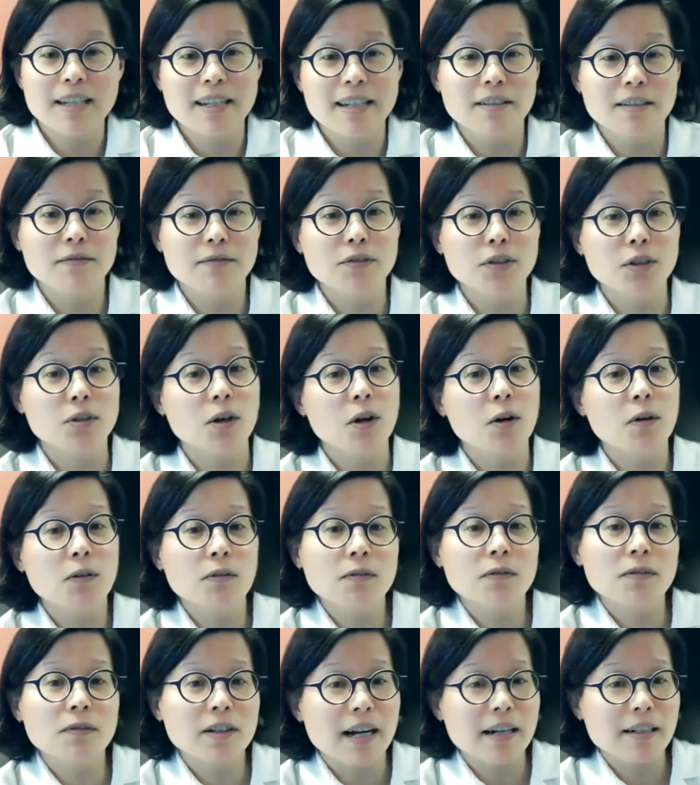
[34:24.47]
And if your
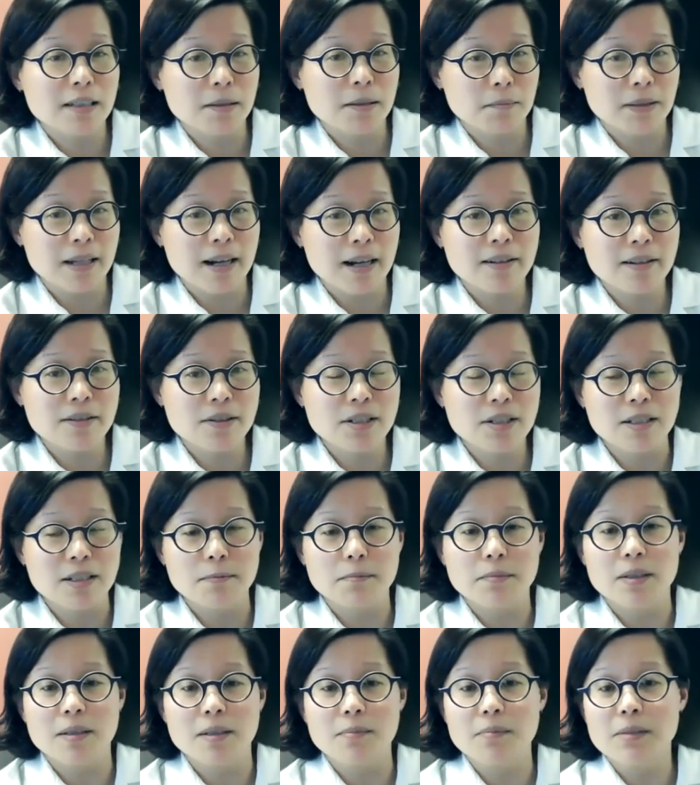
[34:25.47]
overactive bladder
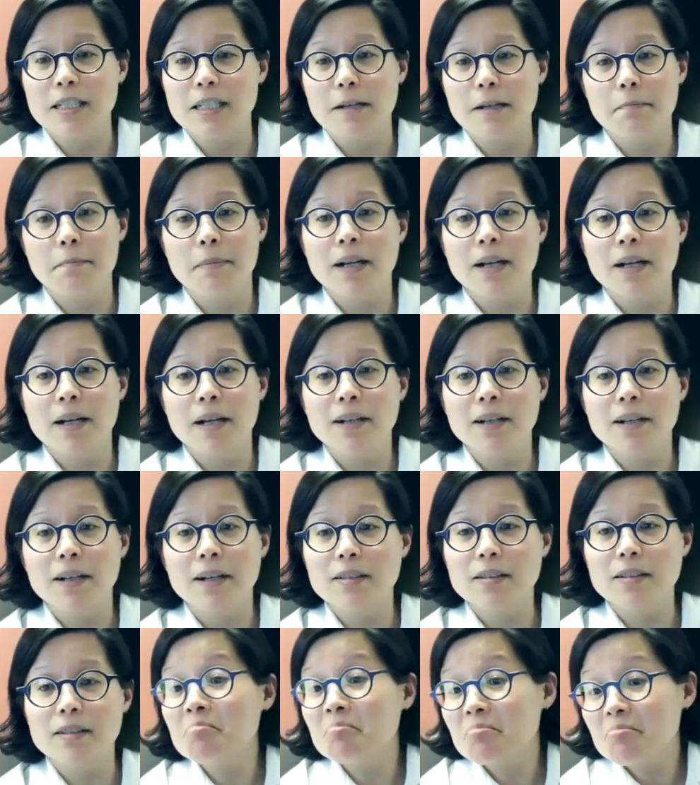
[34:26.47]
symptoms get
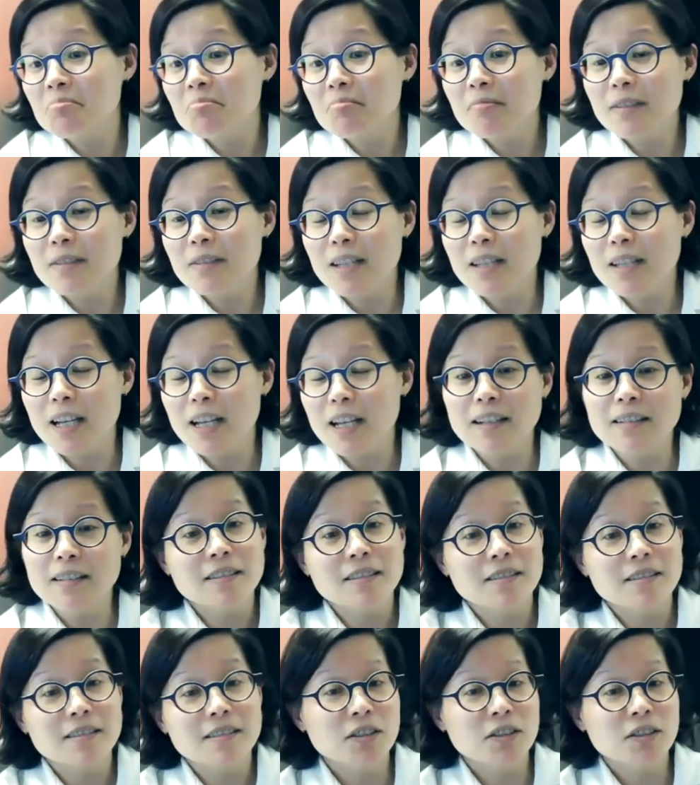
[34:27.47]
better, then
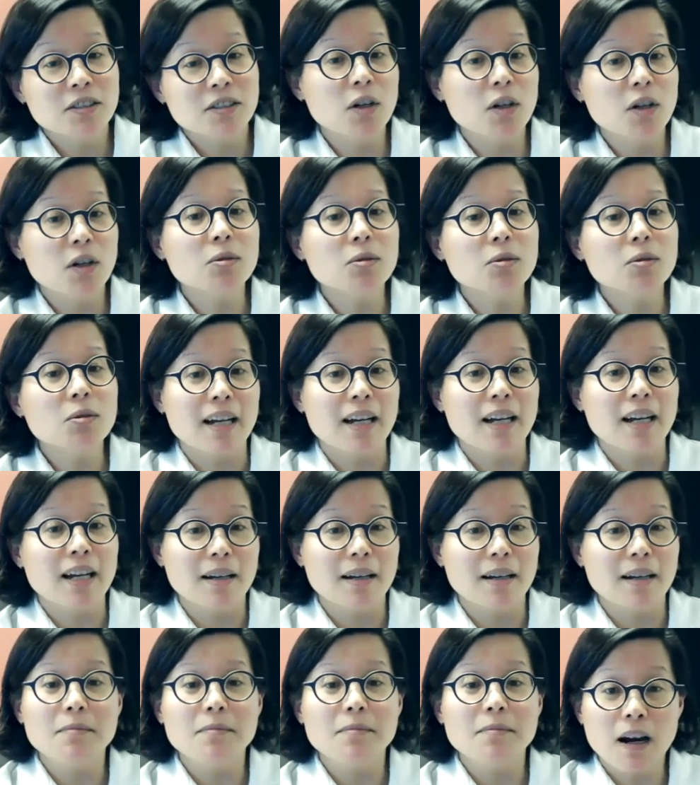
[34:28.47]
you know that
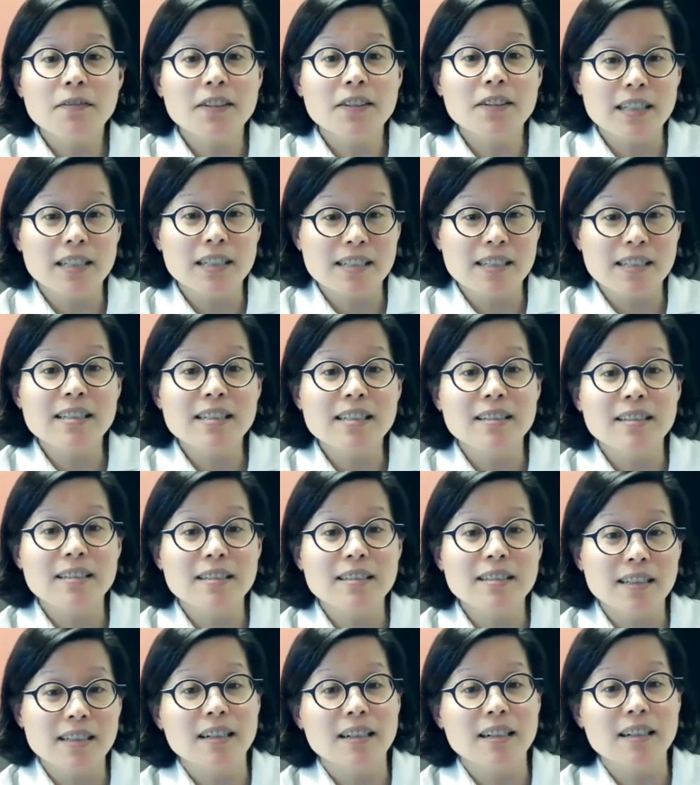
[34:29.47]
coffee is
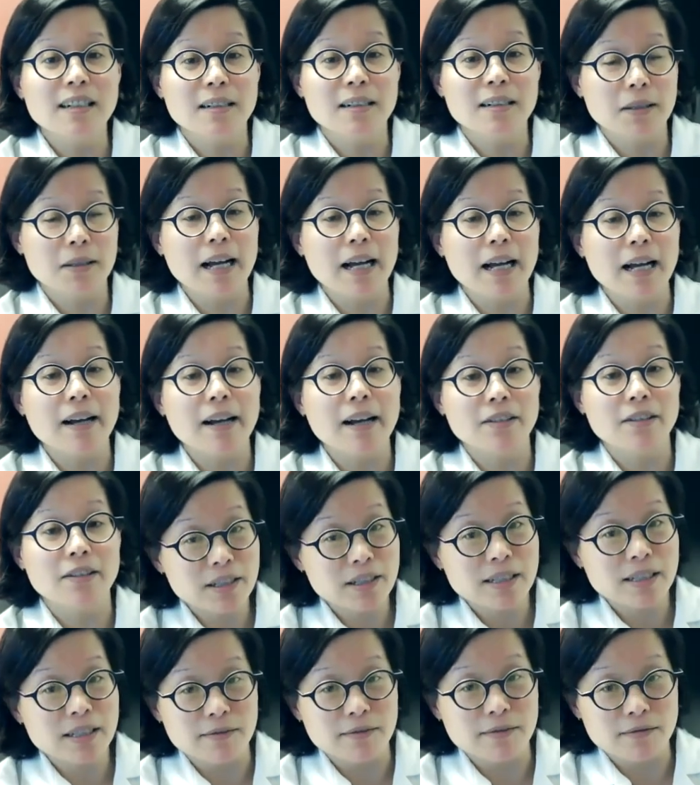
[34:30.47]
indeed a bladder
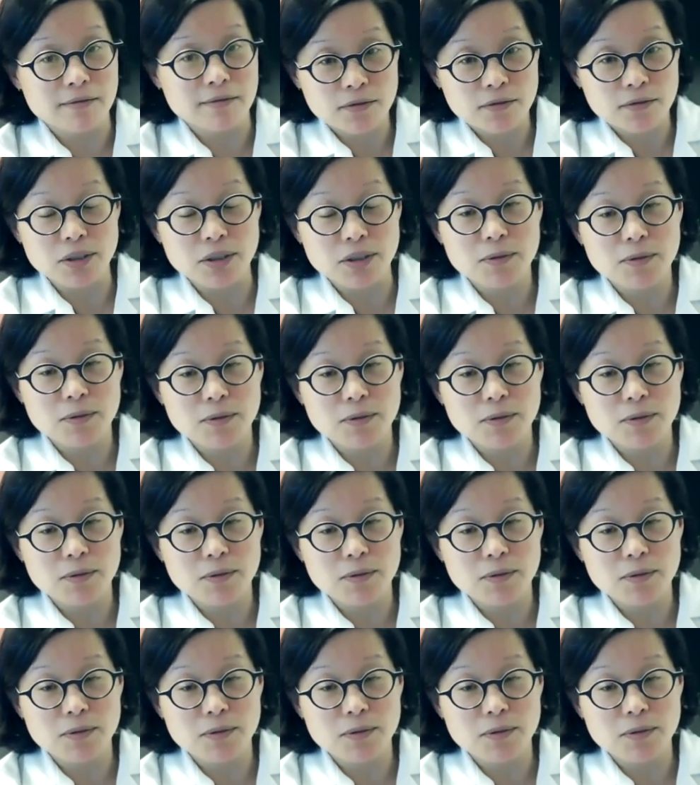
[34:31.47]
irritant for you.